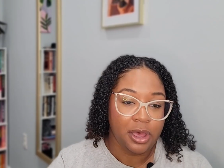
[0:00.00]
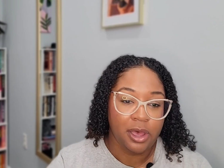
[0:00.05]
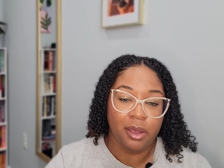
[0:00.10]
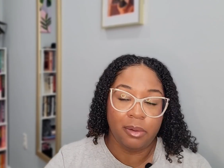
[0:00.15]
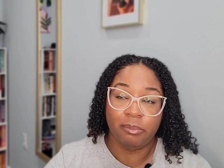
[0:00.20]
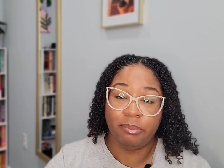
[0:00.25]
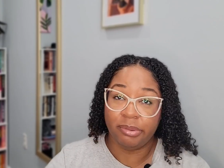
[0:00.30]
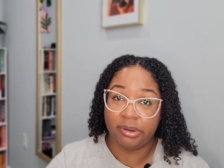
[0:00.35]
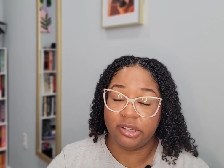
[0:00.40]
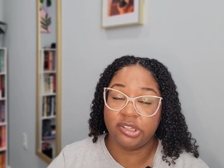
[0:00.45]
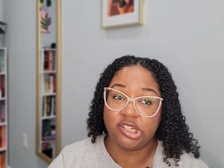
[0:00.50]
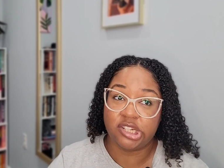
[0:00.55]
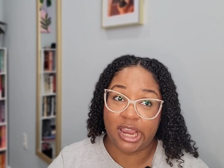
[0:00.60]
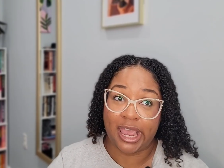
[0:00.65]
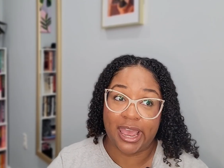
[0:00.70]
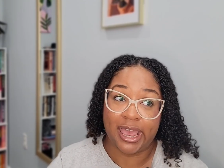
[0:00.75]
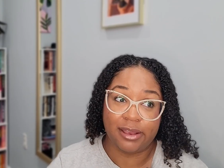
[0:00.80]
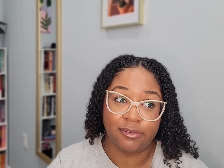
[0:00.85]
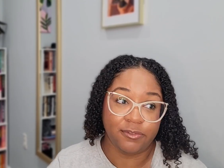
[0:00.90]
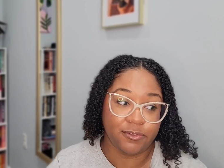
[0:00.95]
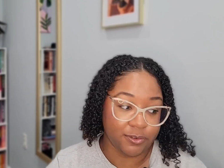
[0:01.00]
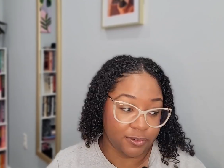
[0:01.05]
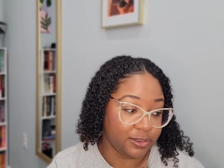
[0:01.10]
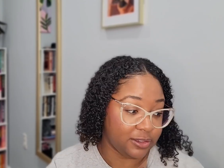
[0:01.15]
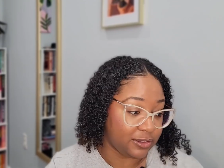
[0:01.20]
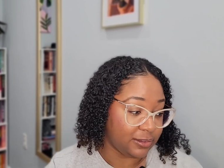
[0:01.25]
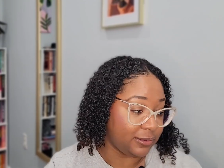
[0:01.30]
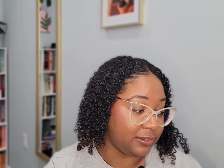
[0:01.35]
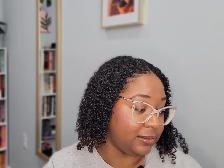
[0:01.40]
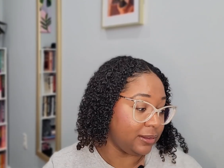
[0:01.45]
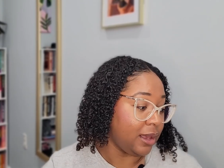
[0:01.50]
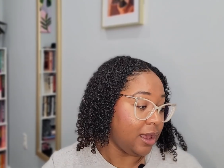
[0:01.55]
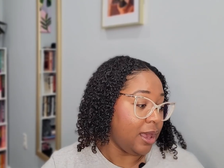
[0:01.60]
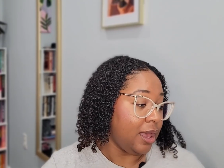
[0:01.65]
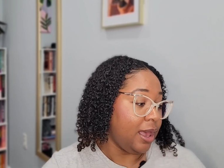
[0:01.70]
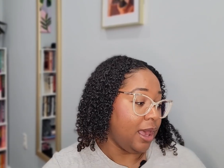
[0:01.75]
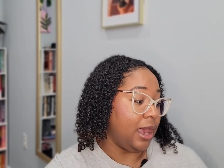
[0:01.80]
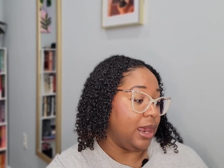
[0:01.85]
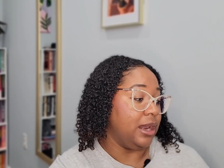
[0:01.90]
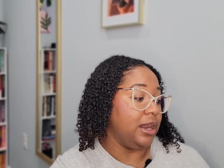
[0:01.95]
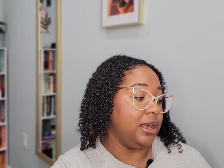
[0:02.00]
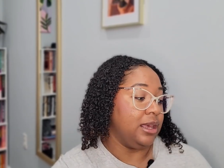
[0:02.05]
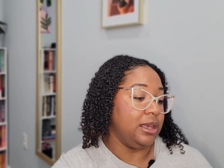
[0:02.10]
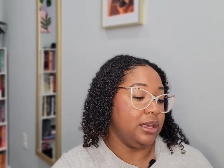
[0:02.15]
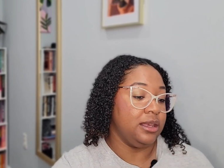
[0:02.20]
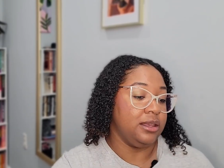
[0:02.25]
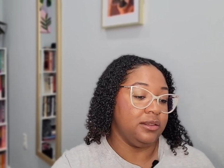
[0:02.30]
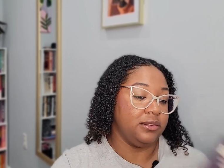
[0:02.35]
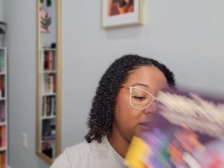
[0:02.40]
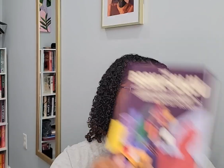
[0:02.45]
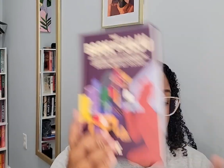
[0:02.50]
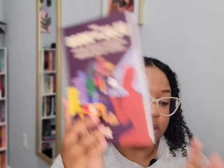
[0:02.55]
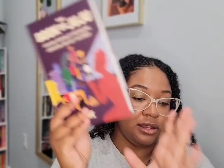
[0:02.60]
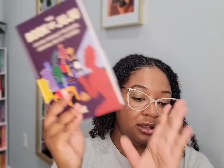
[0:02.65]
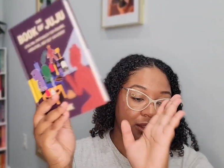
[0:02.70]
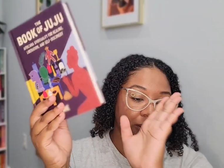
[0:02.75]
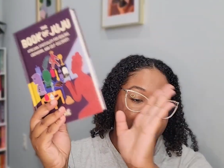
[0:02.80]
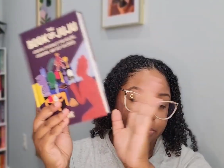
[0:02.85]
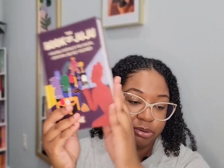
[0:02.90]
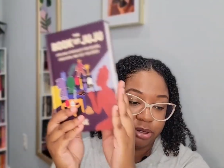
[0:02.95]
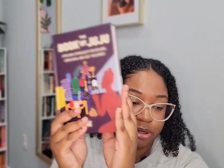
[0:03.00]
book chat for this, and it is The Book